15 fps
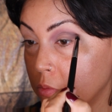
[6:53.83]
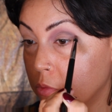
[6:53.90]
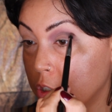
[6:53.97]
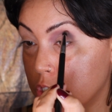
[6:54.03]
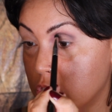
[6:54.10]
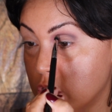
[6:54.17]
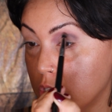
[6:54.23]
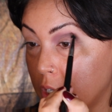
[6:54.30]

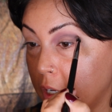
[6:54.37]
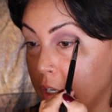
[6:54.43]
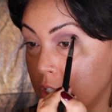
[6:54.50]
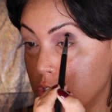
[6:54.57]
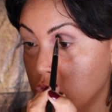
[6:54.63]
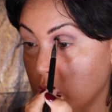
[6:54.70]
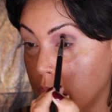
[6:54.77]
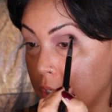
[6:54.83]
which I
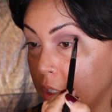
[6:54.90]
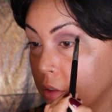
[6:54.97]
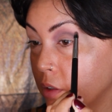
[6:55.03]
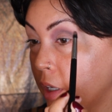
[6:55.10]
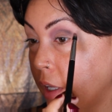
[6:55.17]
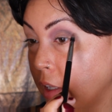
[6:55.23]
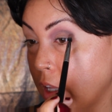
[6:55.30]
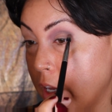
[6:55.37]
enjoy.
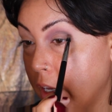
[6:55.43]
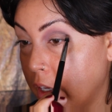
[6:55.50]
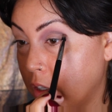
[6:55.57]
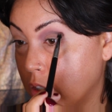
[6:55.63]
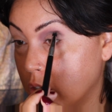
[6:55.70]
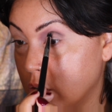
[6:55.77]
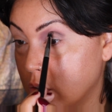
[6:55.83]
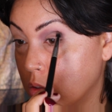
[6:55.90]
I
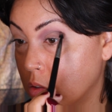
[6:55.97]
like.